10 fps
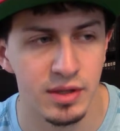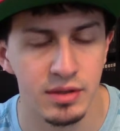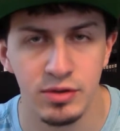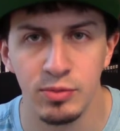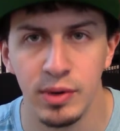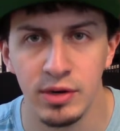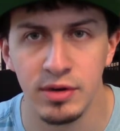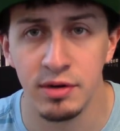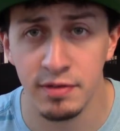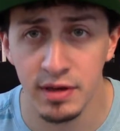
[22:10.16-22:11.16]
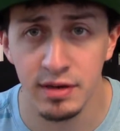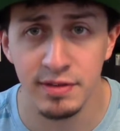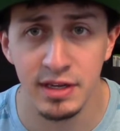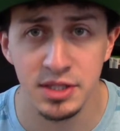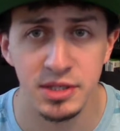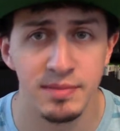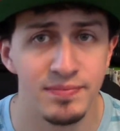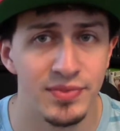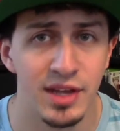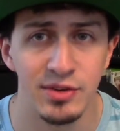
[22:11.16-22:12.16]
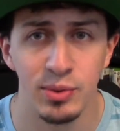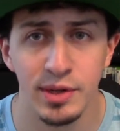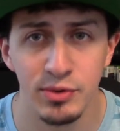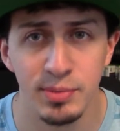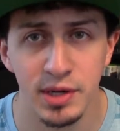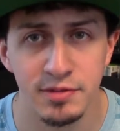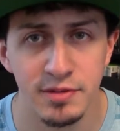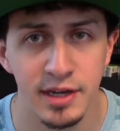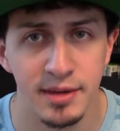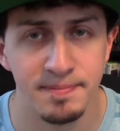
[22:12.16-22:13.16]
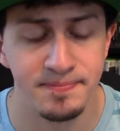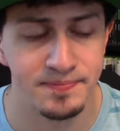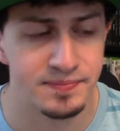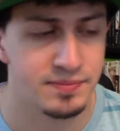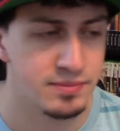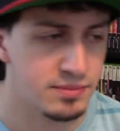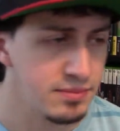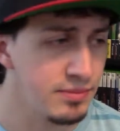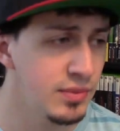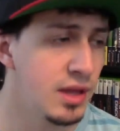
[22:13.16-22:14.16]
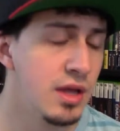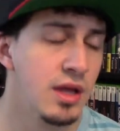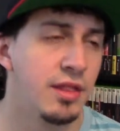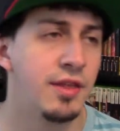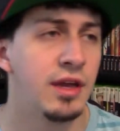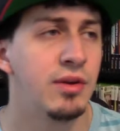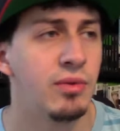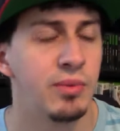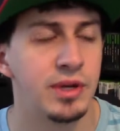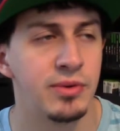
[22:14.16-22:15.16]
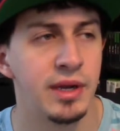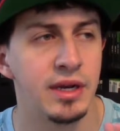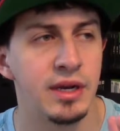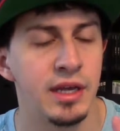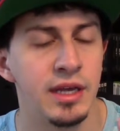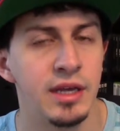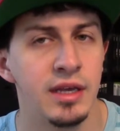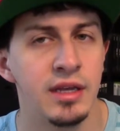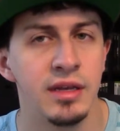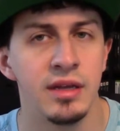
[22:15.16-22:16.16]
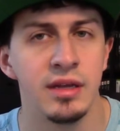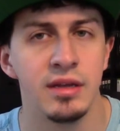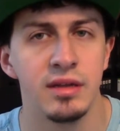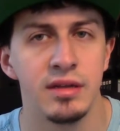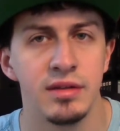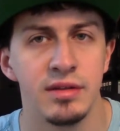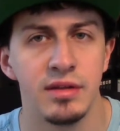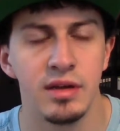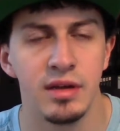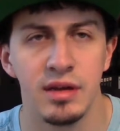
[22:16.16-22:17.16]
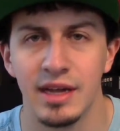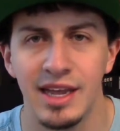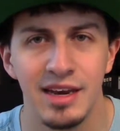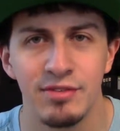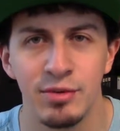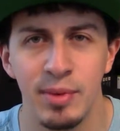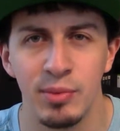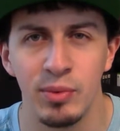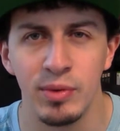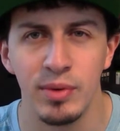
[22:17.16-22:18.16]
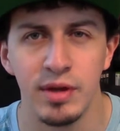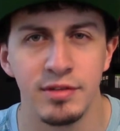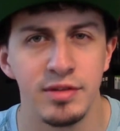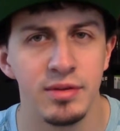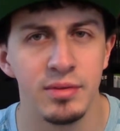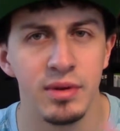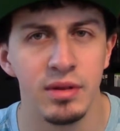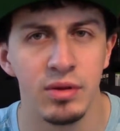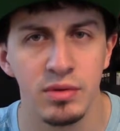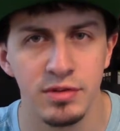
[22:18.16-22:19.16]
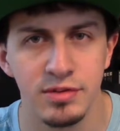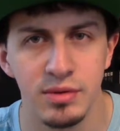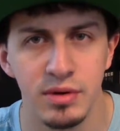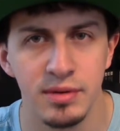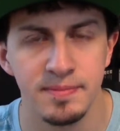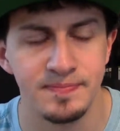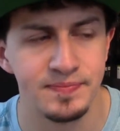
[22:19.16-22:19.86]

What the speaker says: Tomb Raider Definitive Edition. Got $23 for that. Then we traded in, I can't even remember what it was, to a local store.